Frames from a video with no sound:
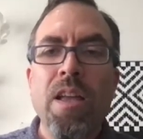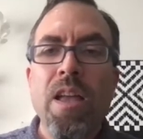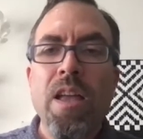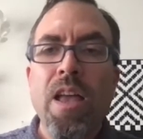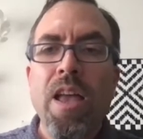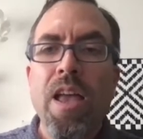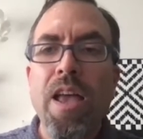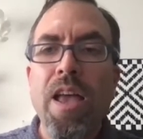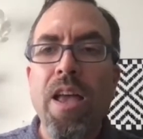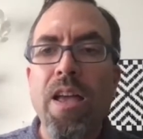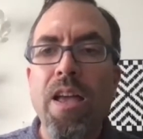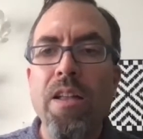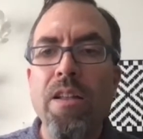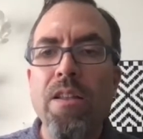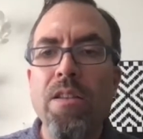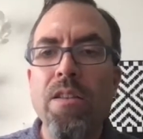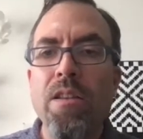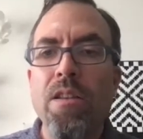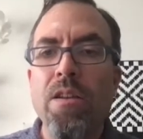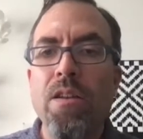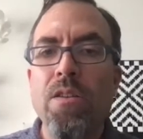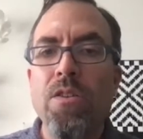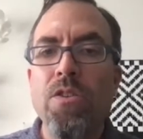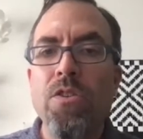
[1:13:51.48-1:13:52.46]

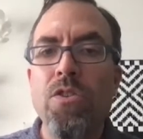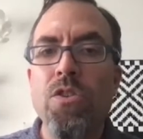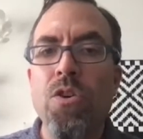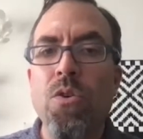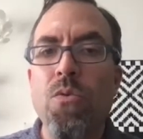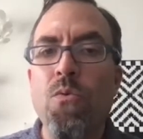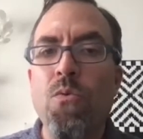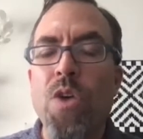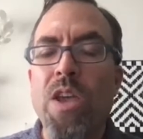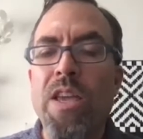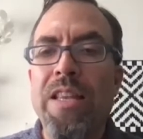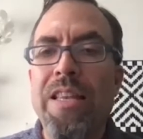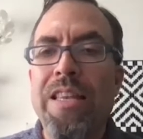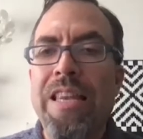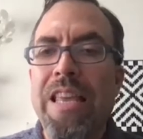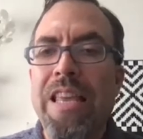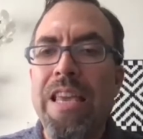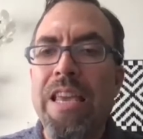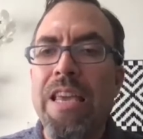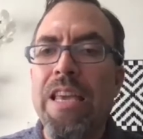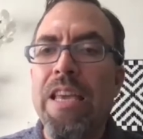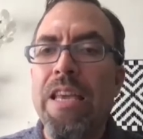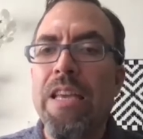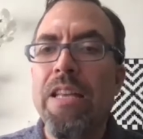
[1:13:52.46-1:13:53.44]
And so we
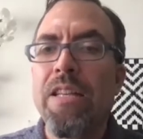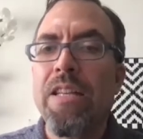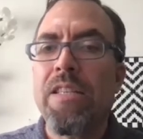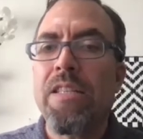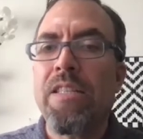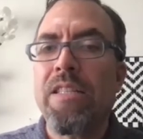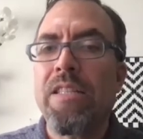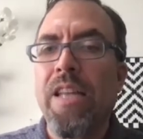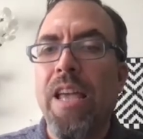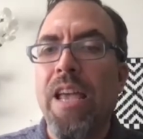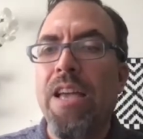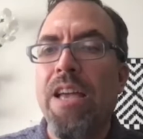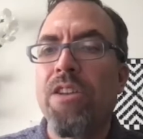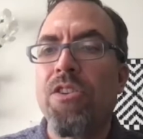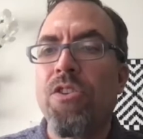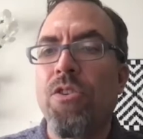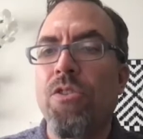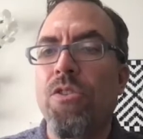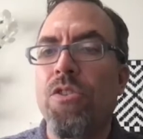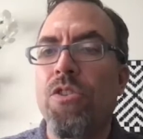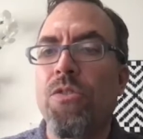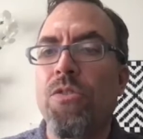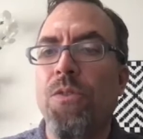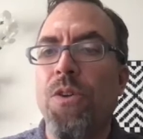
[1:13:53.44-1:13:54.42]
need
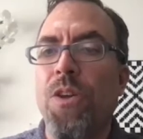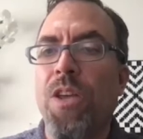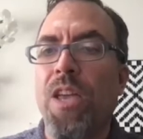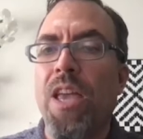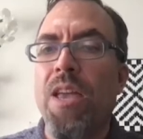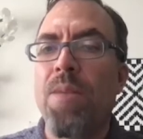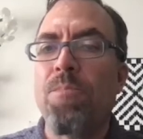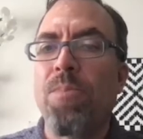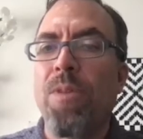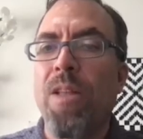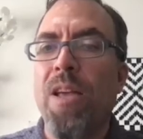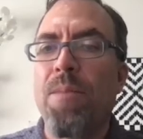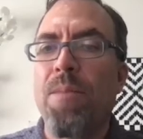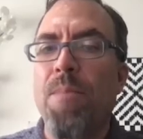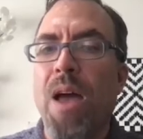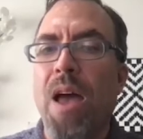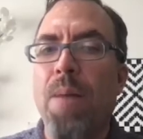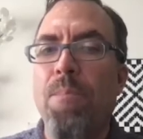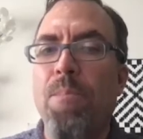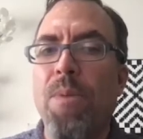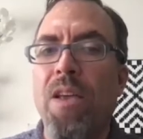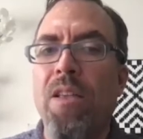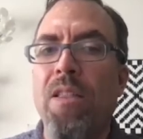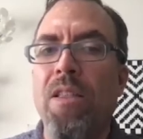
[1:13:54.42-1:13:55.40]
standards for gameplay
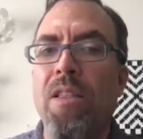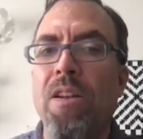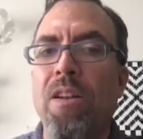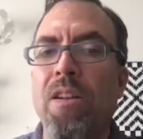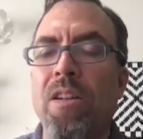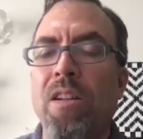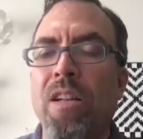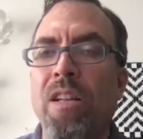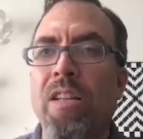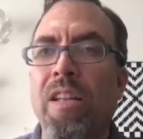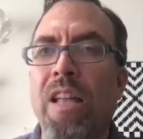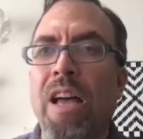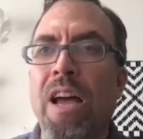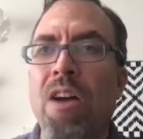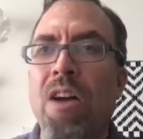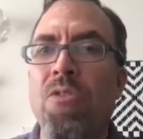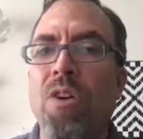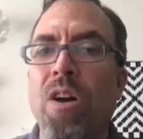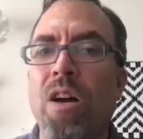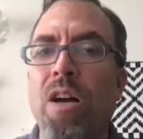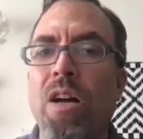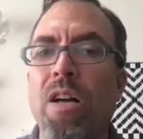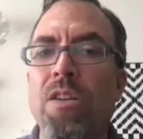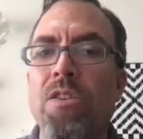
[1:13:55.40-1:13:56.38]
mapping that'll allow
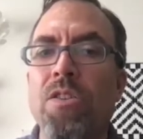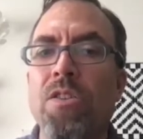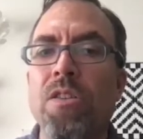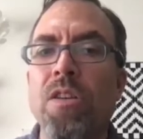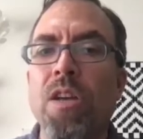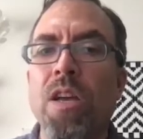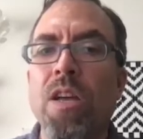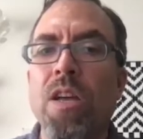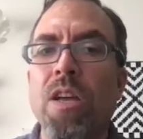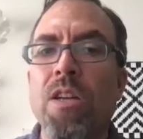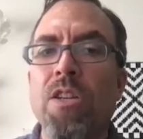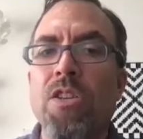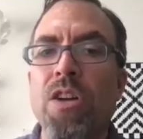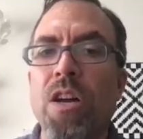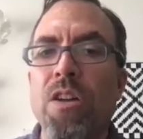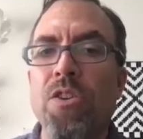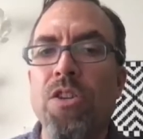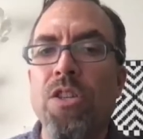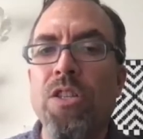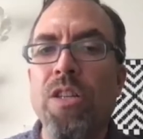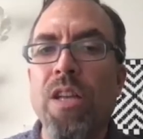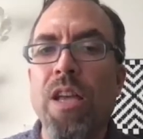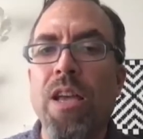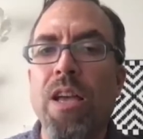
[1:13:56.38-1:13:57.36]
us to
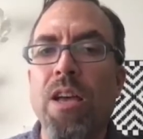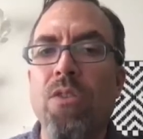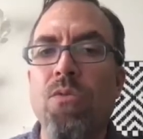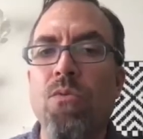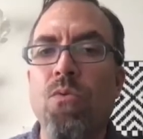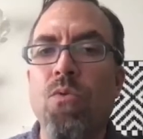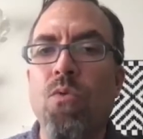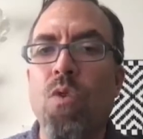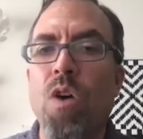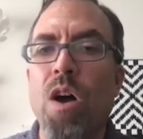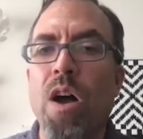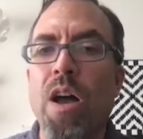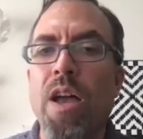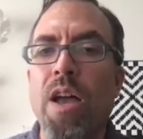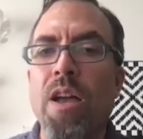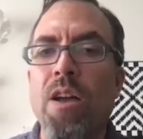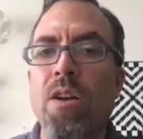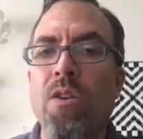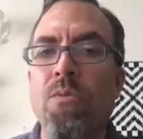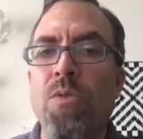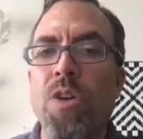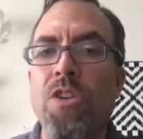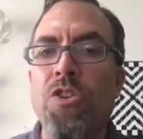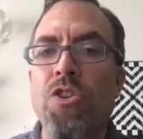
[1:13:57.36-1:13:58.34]
understand why
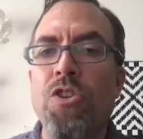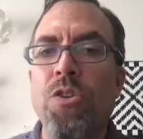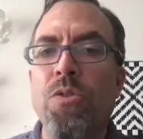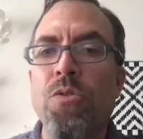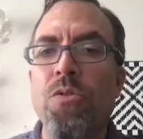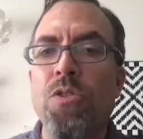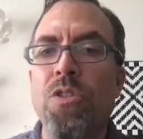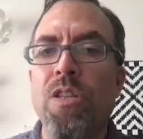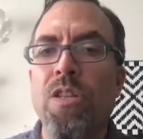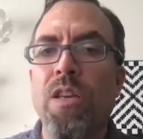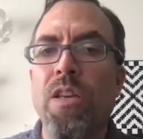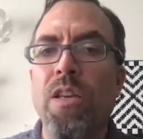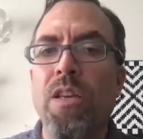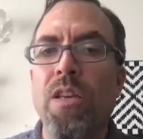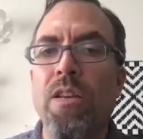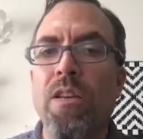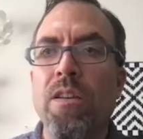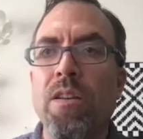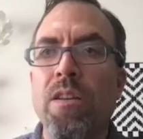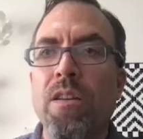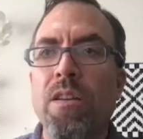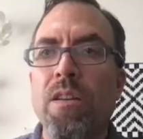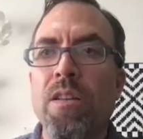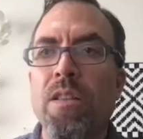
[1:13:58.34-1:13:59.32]
are we choosing
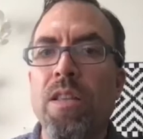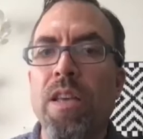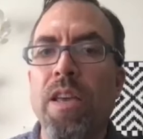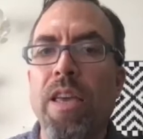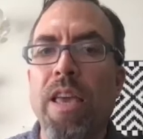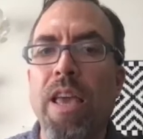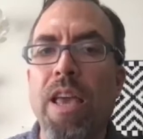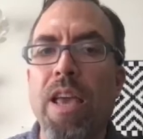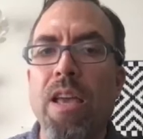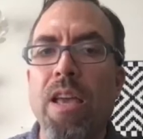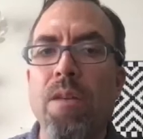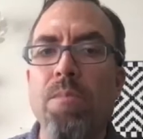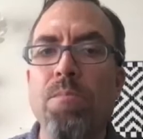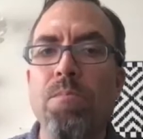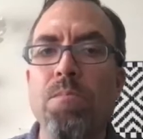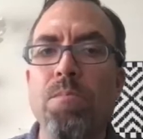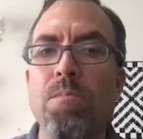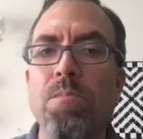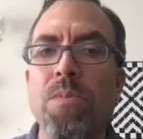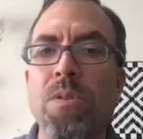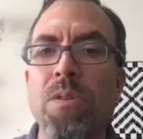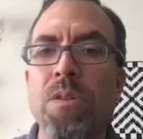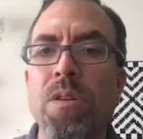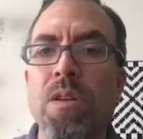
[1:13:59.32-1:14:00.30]
the
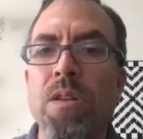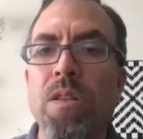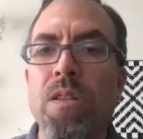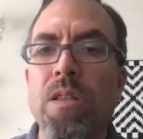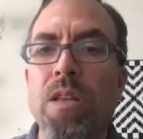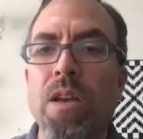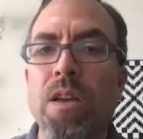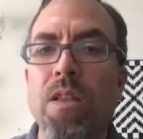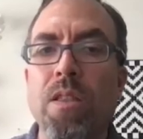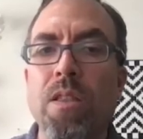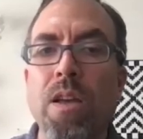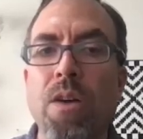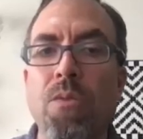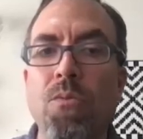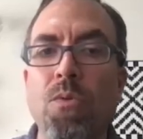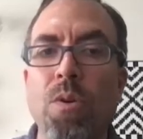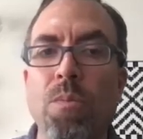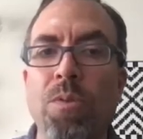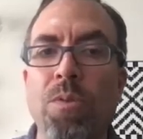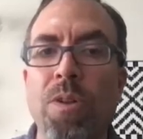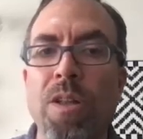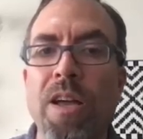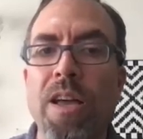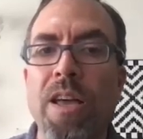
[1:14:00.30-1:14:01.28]
game that we're
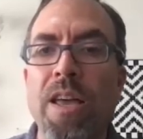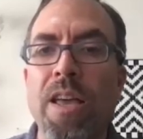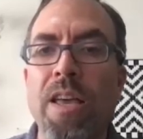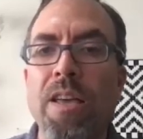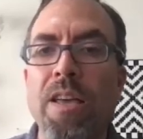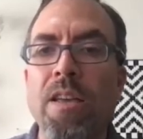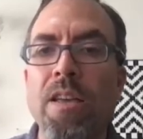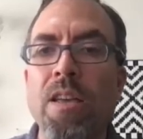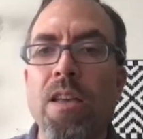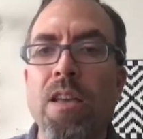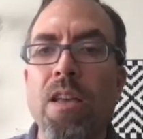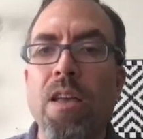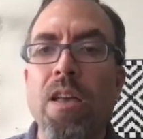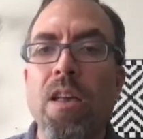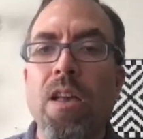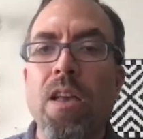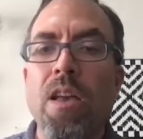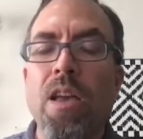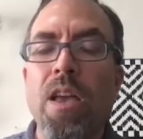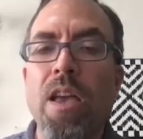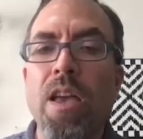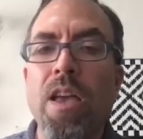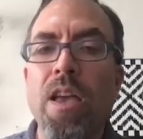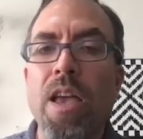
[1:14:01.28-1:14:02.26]
playing,
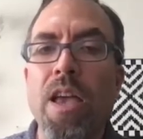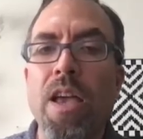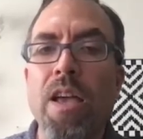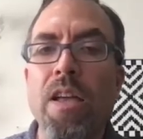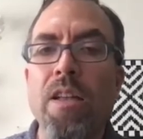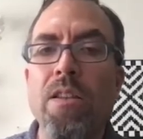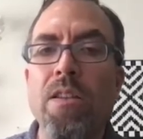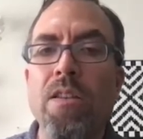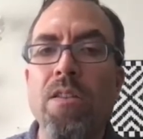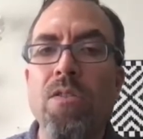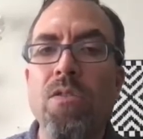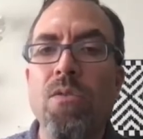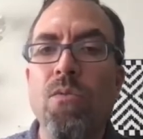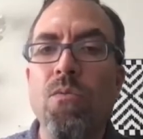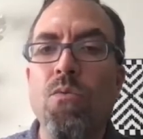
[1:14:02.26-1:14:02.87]
and